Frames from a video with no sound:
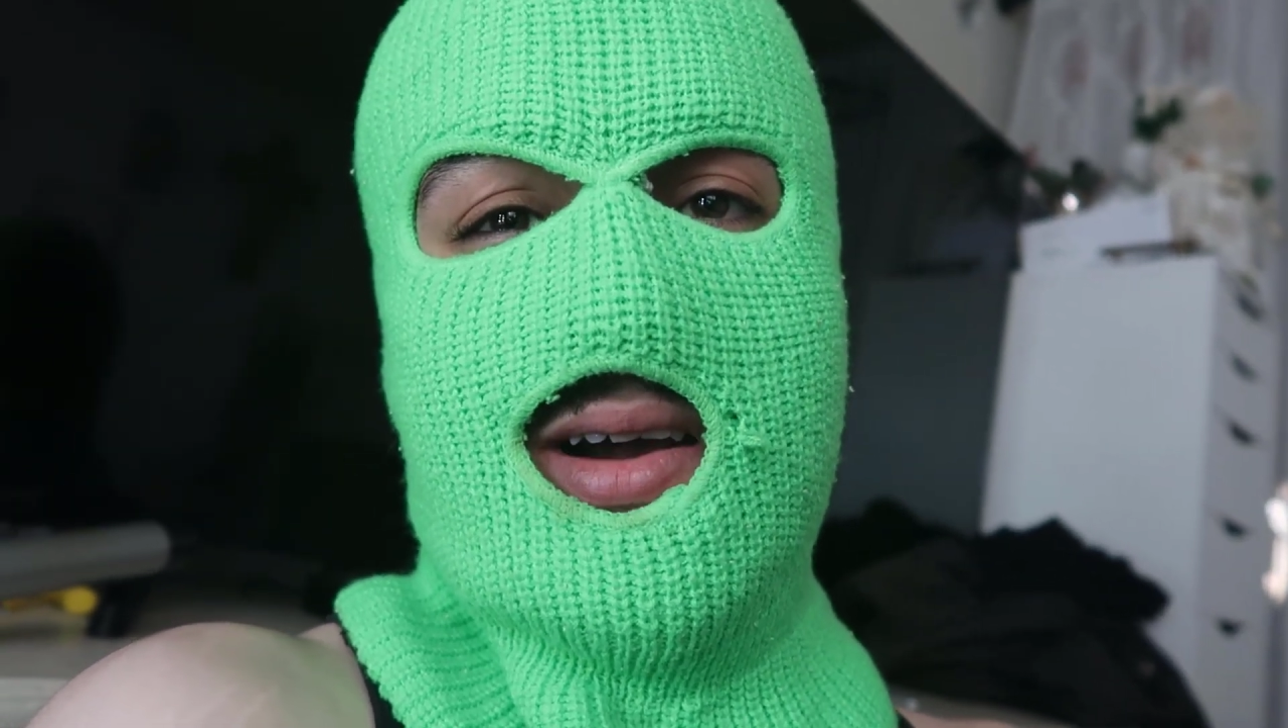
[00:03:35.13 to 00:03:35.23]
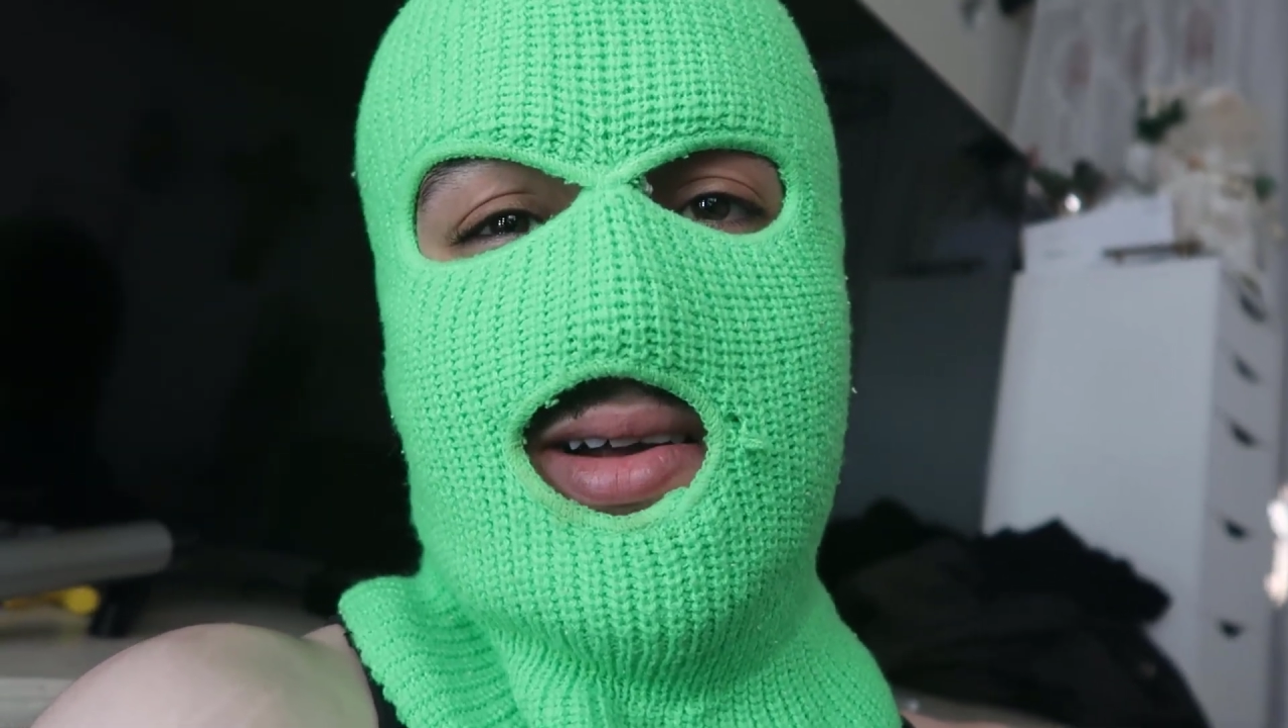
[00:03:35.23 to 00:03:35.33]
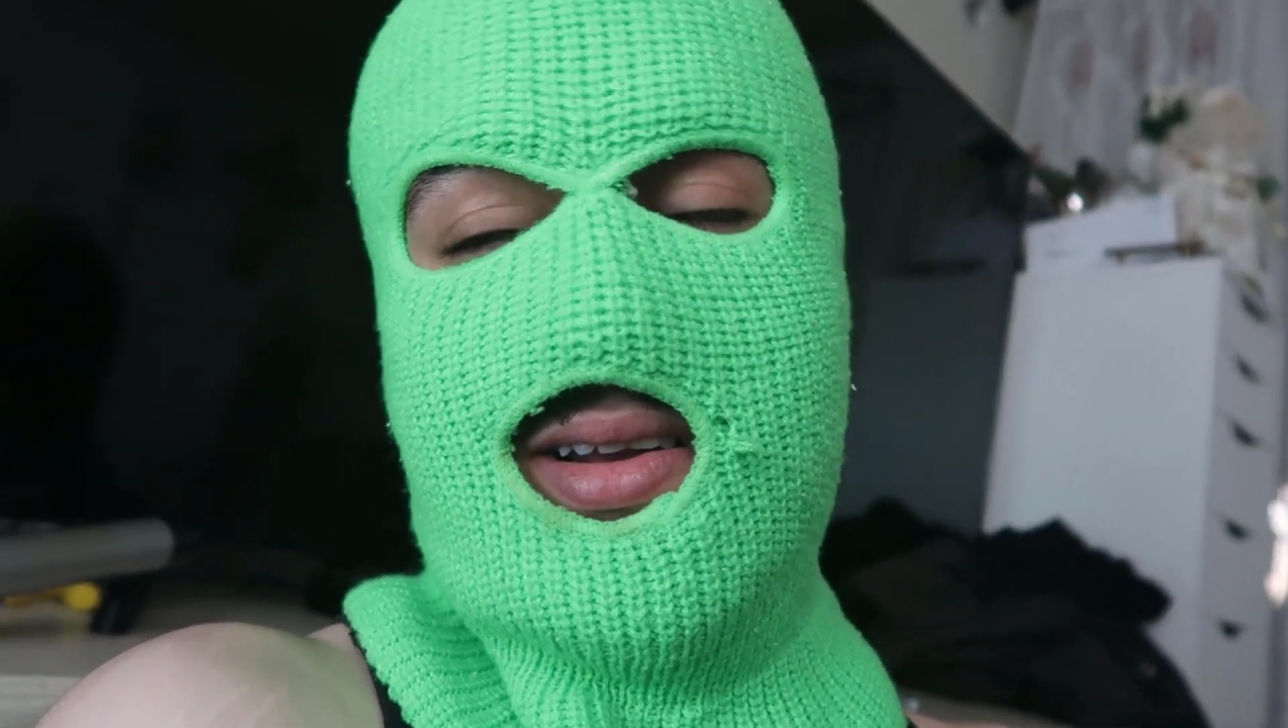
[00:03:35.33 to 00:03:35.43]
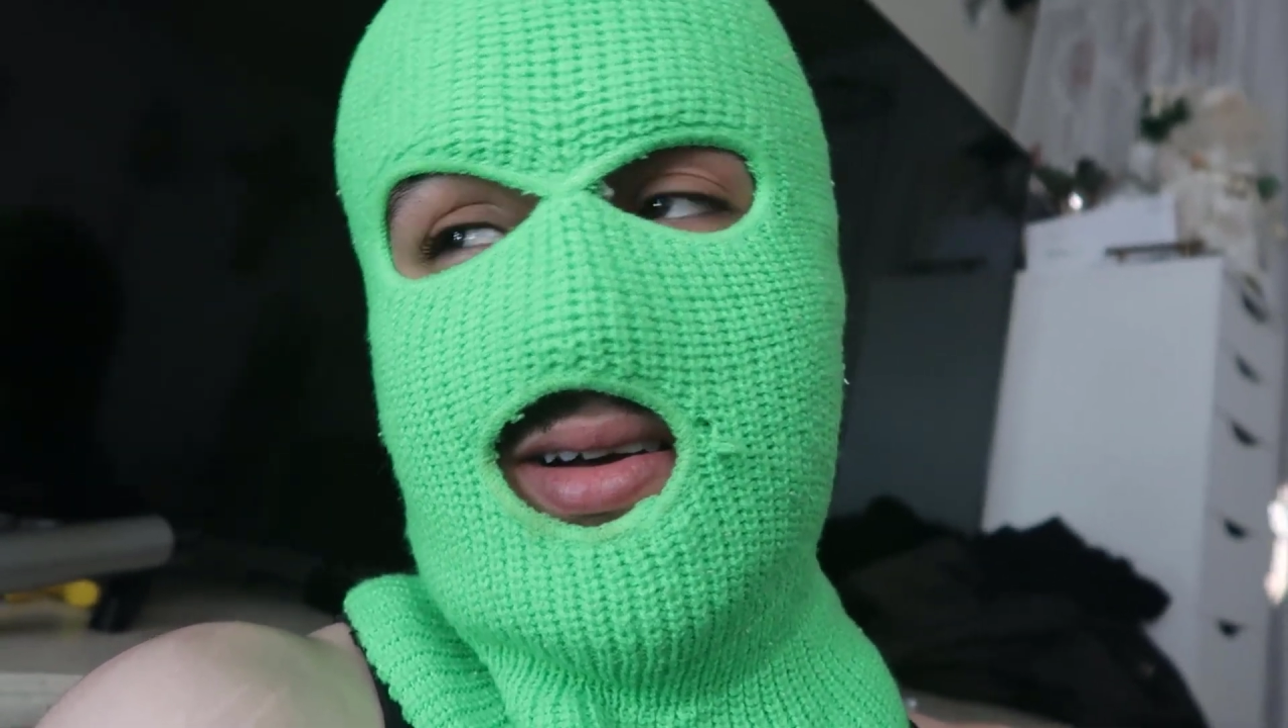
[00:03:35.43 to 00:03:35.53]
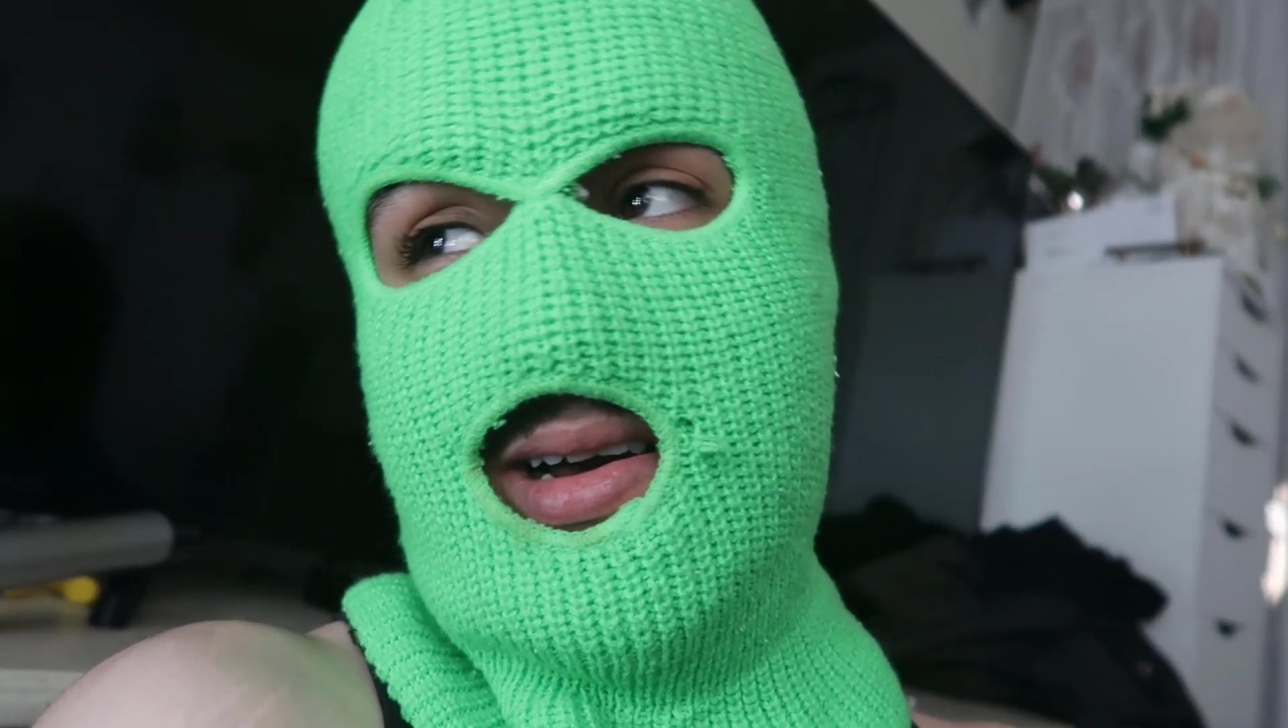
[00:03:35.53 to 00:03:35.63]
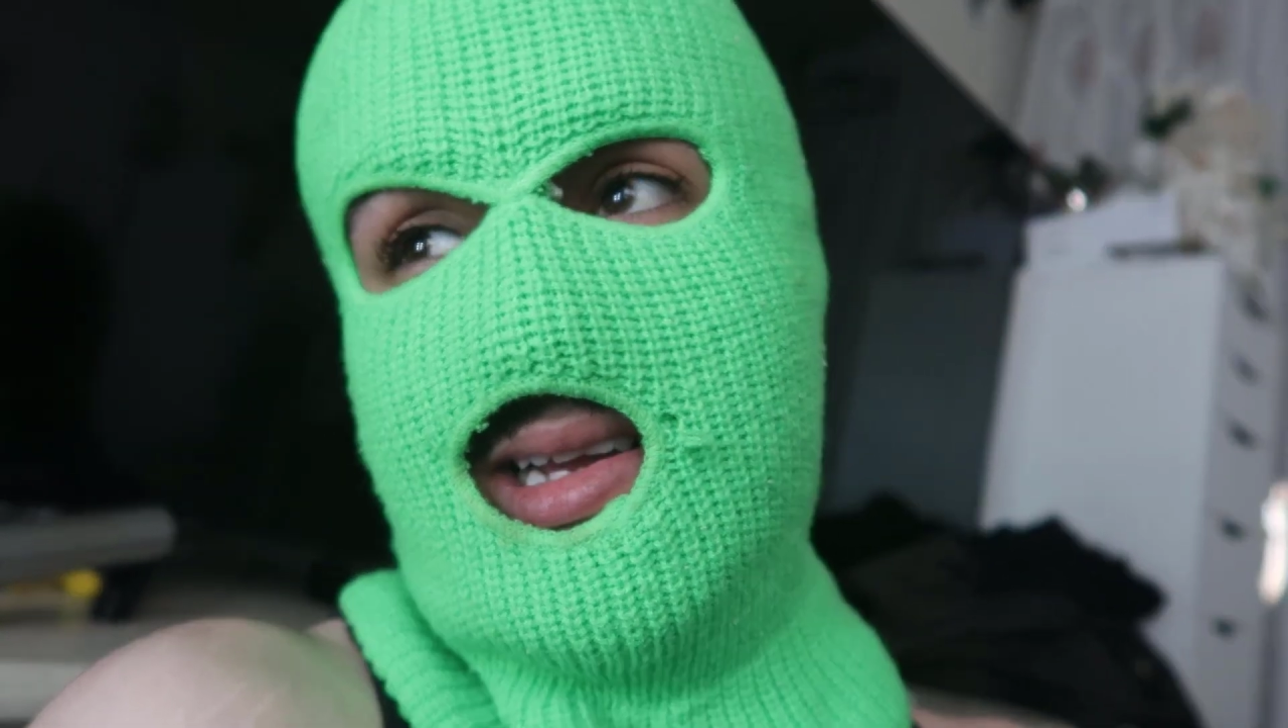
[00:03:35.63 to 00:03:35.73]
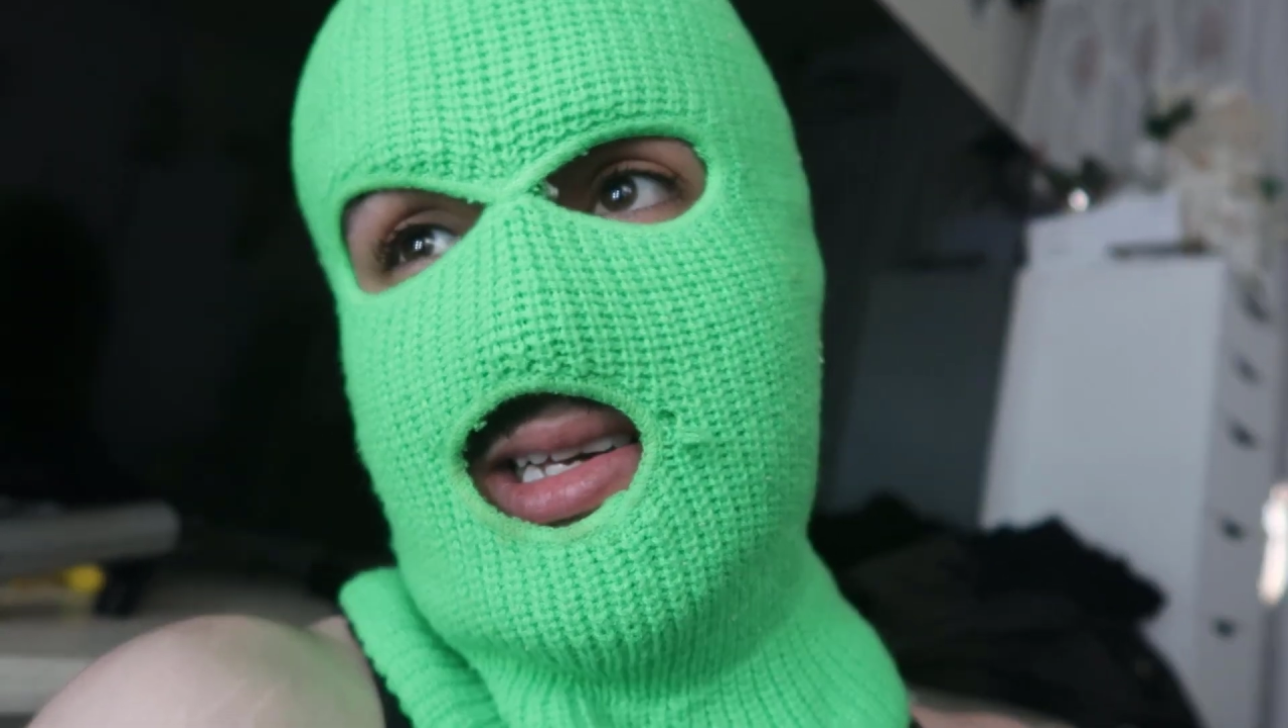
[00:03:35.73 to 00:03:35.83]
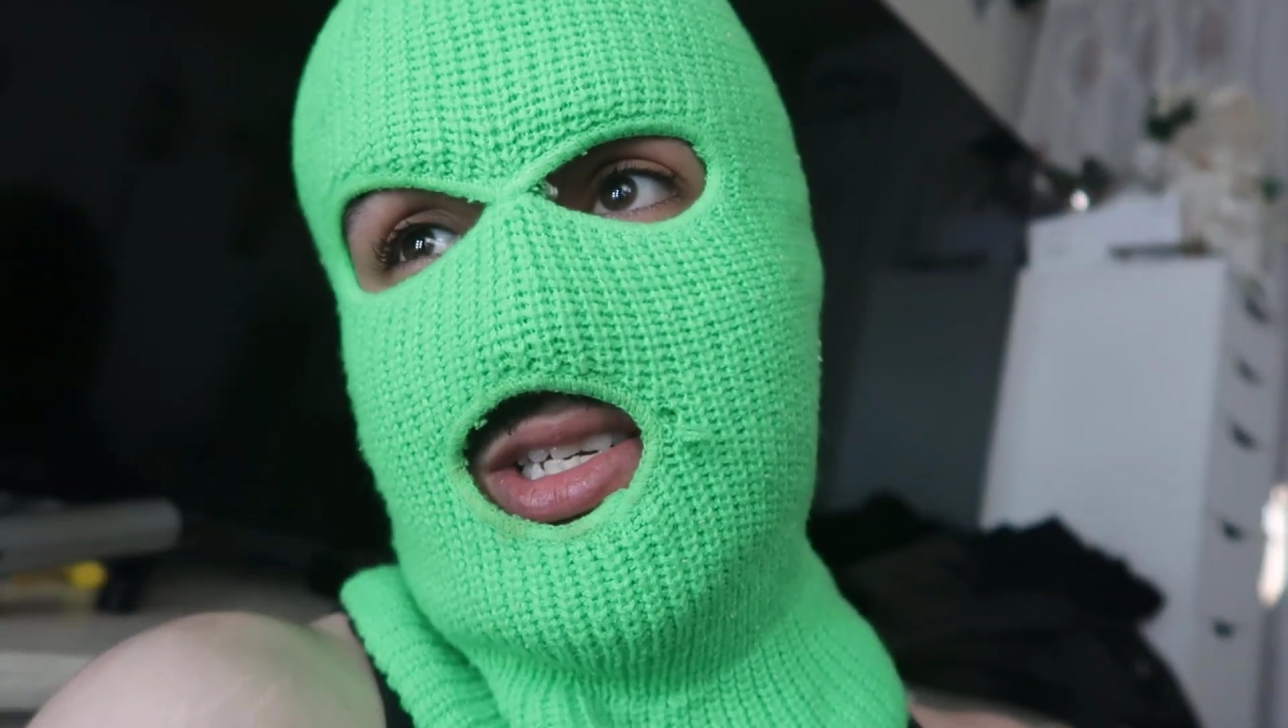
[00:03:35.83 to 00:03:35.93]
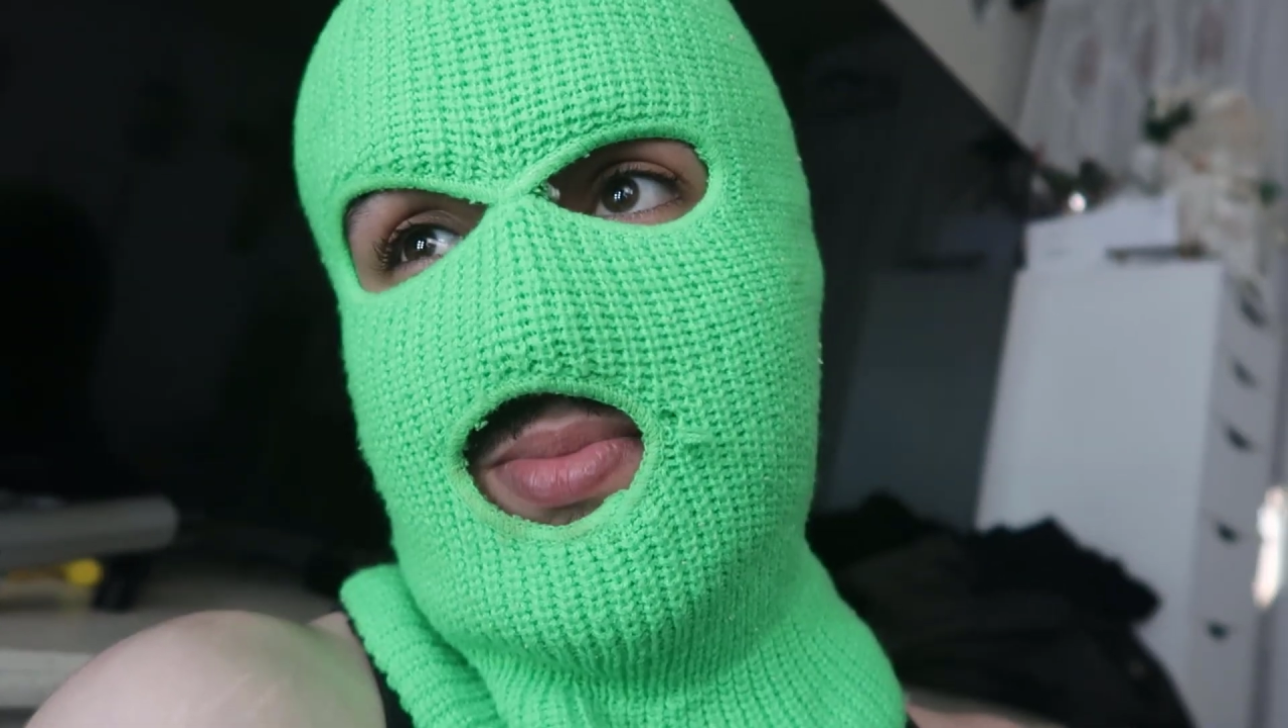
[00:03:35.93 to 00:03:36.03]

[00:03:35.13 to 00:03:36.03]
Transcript: Y'all already know how that